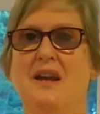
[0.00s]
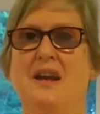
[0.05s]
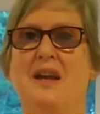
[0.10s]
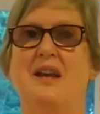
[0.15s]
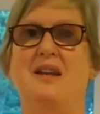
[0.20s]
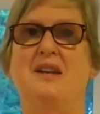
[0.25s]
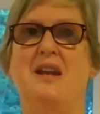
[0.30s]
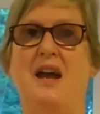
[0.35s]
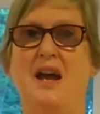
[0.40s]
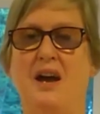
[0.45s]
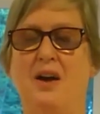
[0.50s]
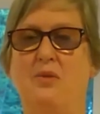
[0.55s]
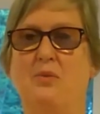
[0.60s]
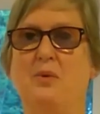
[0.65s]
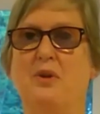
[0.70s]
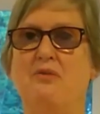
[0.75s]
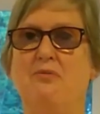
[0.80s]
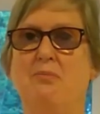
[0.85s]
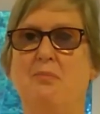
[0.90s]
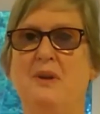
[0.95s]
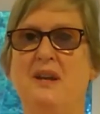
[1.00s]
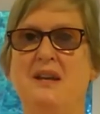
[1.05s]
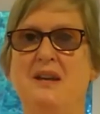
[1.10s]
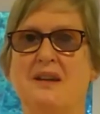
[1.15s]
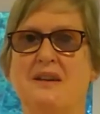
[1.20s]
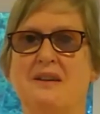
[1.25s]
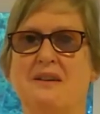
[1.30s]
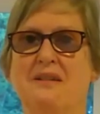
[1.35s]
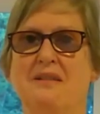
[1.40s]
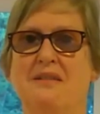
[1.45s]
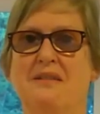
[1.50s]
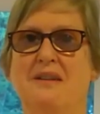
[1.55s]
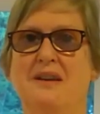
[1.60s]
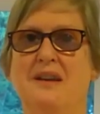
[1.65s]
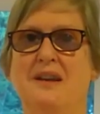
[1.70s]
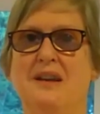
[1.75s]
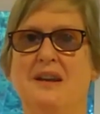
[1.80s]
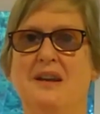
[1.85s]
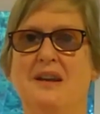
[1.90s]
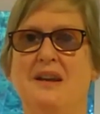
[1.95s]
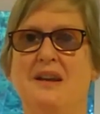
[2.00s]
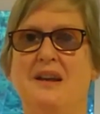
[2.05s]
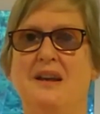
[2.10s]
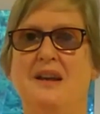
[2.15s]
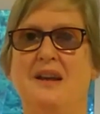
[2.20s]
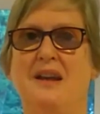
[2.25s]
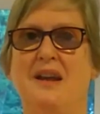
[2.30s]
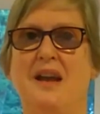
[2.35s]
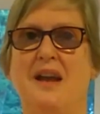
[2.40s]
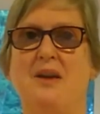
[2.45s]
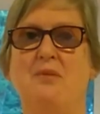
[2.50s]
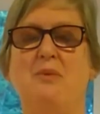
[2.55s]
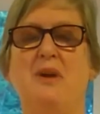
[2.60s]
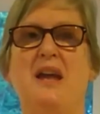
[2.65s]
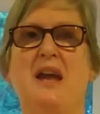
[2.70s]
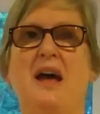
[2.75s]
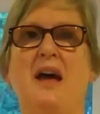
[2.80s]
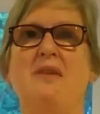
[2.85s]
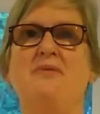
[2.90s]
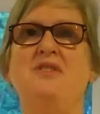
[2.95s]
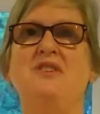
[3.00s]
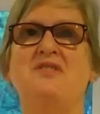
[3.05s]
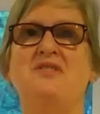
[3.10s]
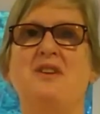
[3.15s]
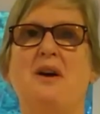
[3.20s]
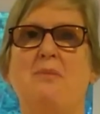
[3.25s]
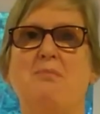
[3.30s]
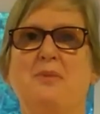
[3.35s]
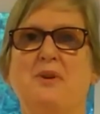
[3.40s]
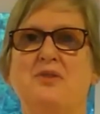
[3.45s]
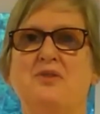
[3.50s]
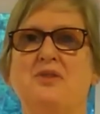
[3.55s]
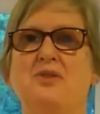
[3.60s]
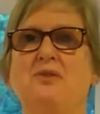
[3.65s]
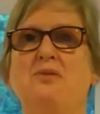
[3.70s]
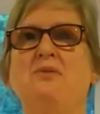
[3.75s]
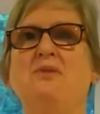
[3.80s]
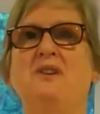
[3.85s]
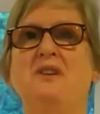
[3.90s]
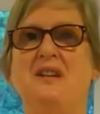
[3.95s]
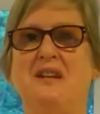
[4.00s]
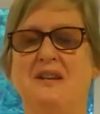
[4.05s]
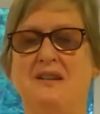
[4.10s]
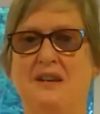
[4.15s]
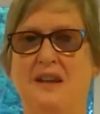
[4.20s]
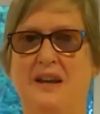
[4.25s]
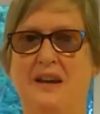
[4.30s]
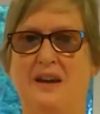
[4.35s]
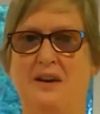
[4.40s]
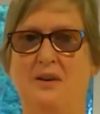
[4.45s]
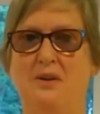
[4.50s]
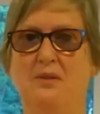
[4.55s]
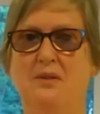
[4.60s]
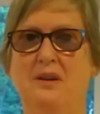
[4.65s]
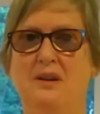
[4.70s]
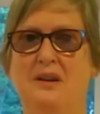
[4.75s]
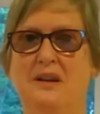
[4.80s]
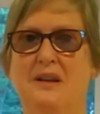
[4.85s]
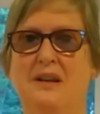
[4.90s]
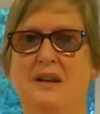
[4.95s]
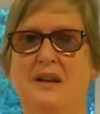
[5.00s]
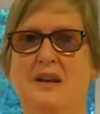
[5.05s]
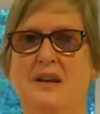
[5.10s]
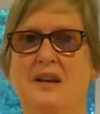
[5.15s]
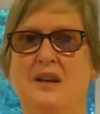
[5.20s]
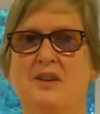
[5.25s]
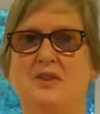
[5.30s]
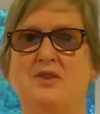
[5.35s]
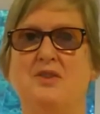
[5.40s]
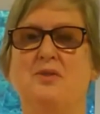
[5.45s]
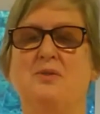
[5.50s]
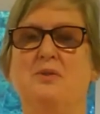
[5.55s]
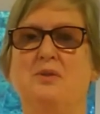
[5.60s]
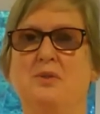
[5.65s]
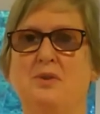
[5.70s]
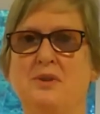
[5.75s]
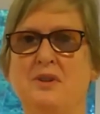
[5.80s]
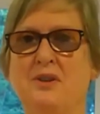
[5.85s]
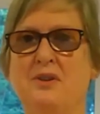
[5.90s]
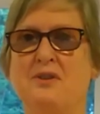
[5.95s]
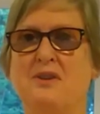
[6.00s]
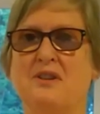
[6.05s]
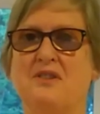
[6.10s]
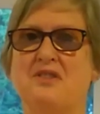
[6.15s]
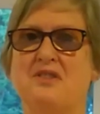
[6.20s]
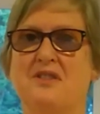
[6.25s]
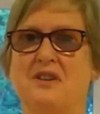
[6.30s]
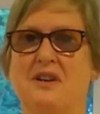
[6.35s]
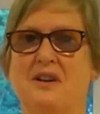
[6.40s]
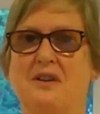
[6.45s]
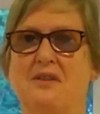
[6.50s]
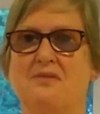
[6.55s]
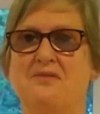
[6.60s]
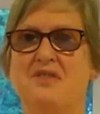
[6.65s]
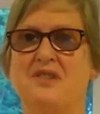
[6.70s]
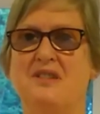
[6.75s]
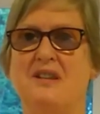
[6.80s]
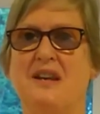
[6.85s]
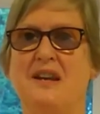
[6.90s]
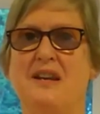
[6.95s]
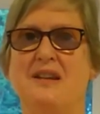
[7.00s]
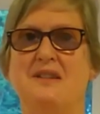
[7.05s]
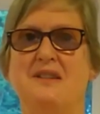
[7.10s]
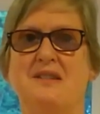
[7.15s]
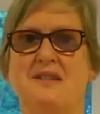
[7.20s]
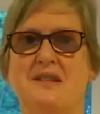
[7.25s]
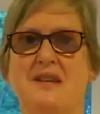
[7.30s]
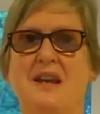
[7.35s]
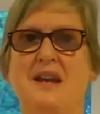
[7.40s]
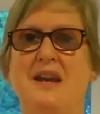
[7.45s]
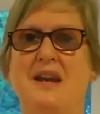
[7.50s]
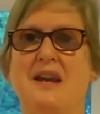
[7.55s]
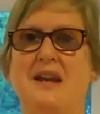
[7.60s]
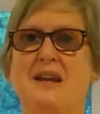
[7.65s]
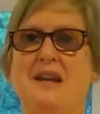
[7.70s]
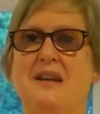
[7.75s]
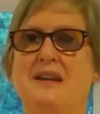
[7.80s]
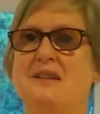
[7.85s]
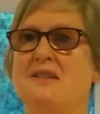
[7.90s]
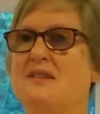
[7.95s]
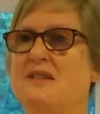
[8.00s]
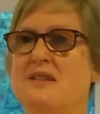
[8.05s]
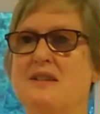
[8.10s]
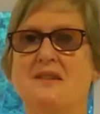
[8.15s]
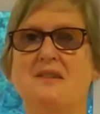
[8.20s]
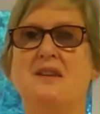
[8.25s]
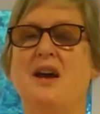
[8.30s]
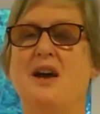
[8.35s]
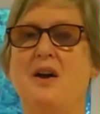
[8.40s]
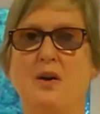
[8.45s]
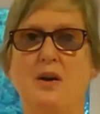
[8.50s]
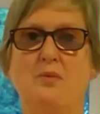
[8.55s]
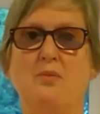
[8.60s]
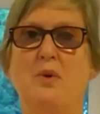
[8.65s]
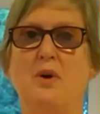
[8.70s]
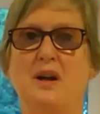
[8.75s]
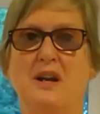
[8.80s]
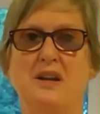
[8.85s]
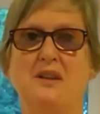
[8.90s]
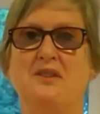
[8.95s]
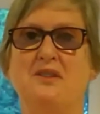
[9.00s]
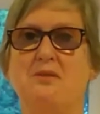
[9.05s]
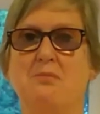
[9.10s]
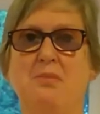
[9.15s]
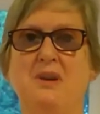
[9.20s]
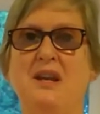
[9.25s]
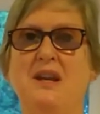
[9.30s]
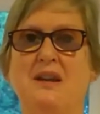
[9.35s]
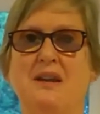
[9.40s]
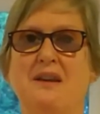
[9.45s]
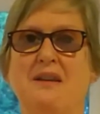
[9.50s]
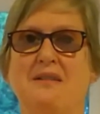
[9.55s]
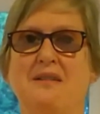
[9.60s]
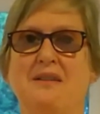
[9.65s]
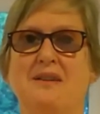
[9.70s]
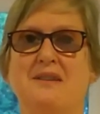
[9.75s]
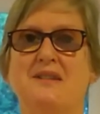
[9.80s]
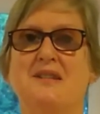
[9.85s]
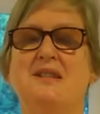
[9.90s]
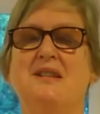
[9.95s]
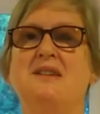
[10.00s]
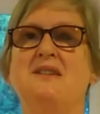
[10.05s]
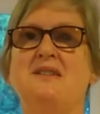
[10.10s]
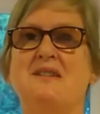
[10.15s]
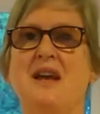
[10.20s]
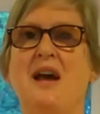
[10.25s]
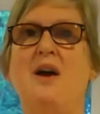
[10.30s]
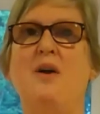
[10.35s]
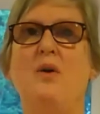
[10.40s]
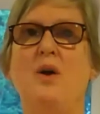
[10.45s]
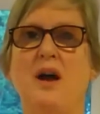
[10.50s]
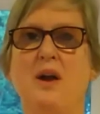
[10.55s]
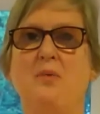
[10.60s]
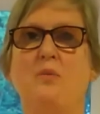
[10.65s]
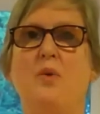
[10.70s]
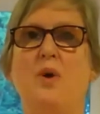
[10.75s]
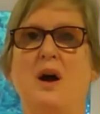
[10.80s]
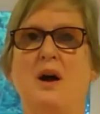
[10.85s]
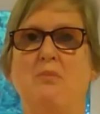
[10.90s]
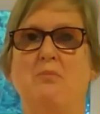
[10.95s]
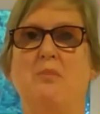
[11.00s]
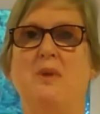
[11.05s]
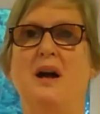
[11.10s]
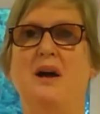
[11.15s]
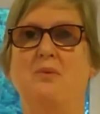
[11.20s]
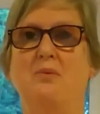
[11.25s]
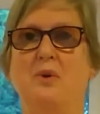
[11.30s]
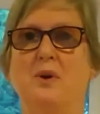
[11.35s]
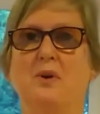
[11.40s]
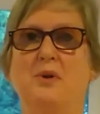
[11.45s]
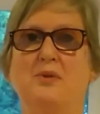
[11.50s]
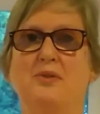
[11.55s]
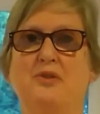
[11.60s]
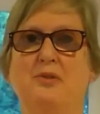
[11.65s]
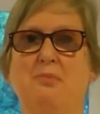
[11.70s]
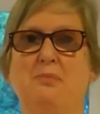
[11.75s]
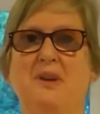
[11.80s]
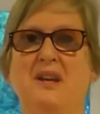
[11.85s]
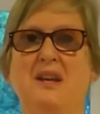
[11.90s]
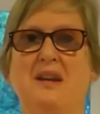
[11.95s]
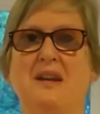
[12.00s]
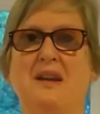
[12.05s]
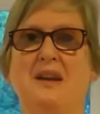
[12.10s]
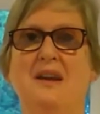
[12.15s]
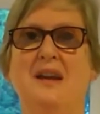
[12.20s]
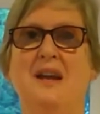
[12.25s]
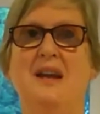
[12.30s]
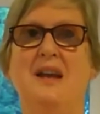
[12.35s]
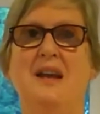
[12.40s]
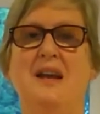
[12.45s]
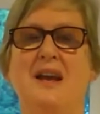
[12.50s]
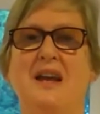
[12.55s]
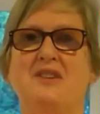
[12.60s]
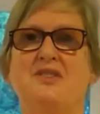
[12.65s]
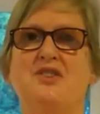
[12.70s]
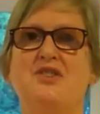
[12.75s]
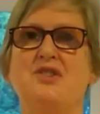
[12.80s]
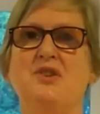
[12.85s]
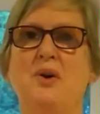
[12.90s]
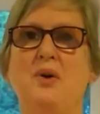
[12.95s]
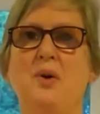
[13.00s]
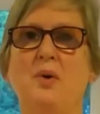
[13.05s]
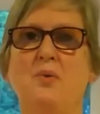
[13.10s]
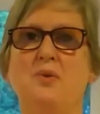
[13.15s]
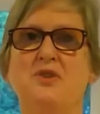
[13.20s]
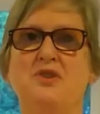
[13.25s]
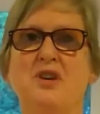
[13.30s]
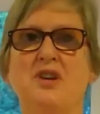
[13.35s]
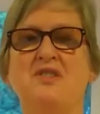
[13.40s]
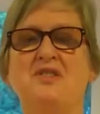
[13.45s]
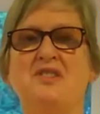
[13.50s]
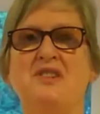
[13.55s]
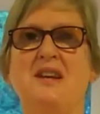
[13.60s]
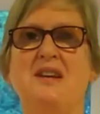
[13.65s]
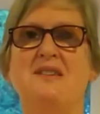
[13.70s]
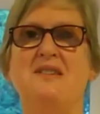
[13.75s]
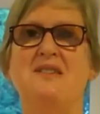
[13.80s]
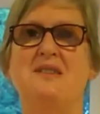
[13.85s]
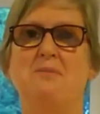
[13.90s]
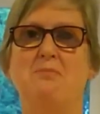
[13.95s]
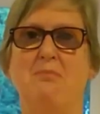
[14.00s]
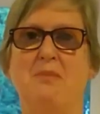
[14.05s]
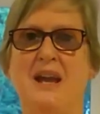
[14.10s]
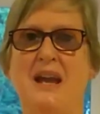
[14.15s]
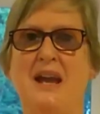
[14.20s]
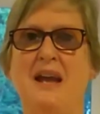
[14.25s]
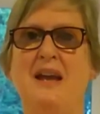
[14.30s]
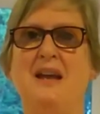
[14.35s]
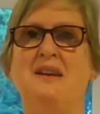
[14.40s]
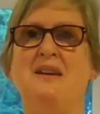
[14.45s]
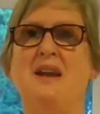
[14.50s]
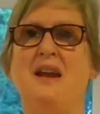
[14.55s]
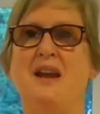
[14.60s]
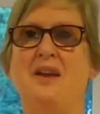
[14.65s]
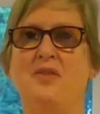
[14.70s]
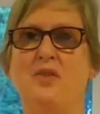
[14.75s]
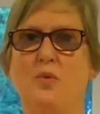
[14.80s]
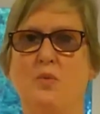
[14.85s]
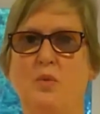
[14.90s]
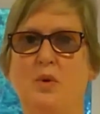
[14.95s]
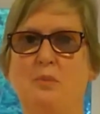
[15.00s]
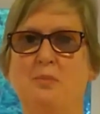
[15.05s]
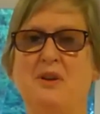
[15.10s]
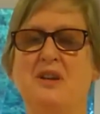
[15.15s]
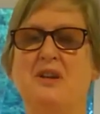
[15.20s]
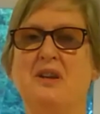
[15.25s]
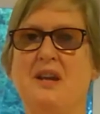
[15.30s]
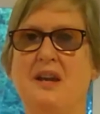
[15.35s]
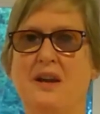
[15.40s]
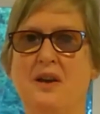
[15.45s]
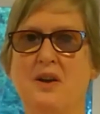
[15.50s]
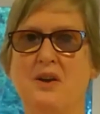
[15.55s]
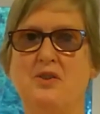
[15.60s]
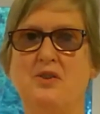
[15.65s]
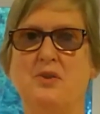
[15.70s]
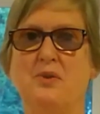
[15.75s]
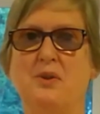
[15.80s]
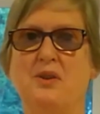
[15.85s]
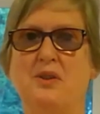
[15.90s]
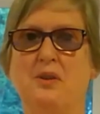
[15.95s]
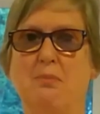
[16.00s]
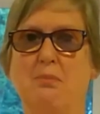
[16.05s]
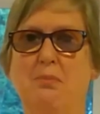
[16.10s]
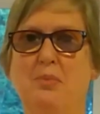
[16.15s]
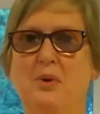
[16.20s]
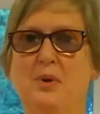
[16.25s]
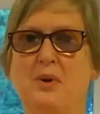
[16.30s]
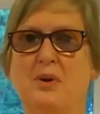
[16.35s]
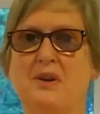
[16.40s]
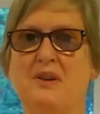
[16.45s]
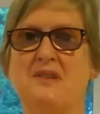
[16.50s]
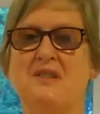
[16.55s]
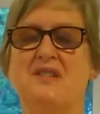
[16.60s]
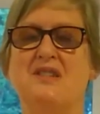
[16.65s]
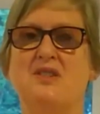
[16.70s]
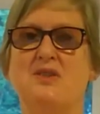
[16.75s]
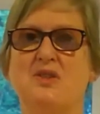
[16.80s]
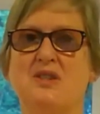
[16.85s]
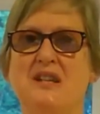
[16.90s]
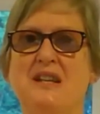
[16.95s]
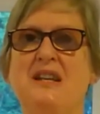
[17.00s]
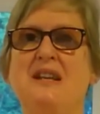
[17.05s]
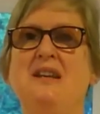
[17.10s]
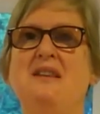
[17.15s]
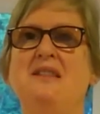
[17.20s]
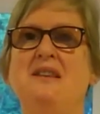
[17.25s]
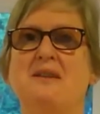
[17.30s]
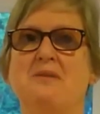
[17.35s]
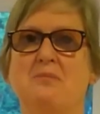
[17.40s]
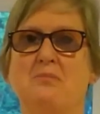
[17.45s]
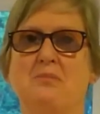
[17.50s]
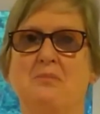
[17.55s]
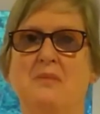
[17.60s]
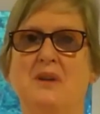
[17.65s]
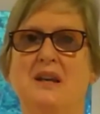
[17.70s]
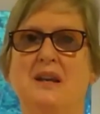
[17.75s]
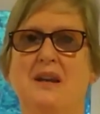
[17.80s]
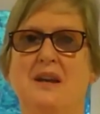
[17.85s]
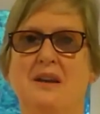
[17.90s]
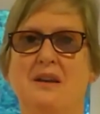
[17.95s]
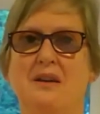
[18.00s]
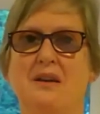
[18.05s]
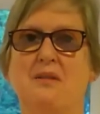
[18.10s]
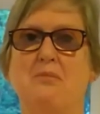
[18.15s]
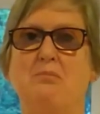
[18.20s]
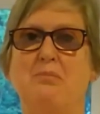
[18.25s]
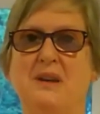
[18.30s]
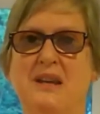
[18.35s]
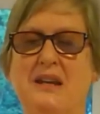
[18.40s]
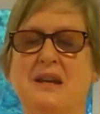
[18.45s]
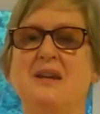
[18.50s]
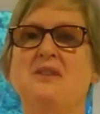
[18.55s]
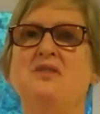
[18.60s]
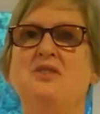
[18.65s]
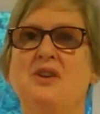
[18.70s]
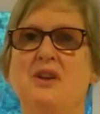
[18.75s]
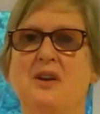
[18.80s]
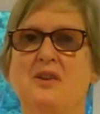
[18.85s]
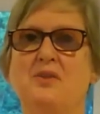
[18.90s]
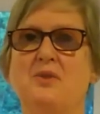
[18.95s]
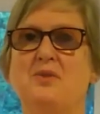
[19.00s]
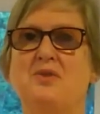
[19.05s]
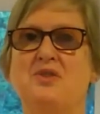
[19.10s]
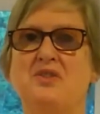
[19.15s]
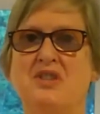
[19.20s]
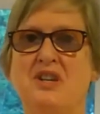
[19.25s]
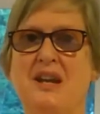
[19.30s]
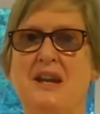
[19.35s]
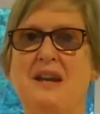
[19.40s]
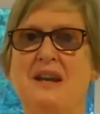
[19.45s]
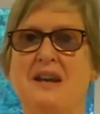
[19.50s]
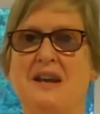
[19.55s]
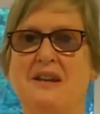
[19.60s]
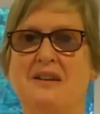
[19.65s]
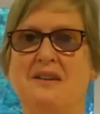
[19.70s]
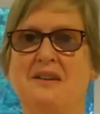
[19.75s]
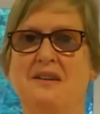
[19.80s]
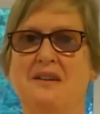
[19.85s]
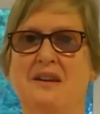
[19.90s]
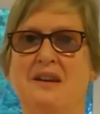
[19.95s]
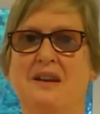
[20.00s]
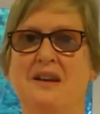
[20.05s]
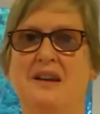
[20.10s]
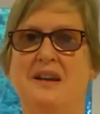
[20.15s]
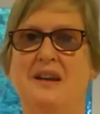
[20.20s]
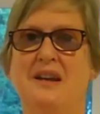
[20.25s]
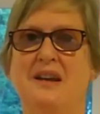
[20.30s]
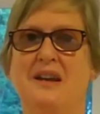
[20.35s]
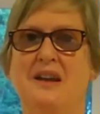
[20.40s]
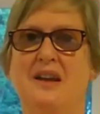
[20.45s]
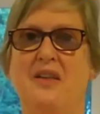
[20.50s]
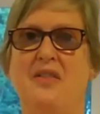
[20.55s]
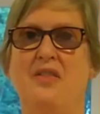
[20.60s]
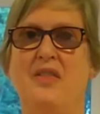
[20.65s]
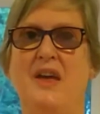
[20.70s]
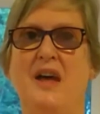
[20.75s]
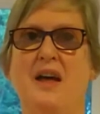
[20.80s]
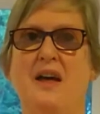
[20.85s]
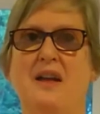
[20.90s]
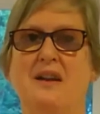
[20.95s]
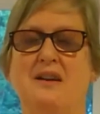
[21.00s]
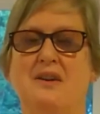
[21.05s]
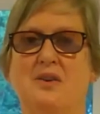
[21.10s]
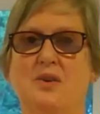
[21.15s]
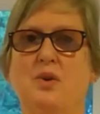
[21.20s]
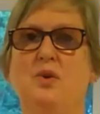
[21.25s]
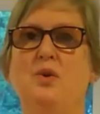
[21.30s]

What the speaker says: and how we've been. And we have this opportunity now to look at ourselves and say, is this how I want it to be? Is this how I want my world to be? And so just as the man and the woman character in the book see them begin to understand that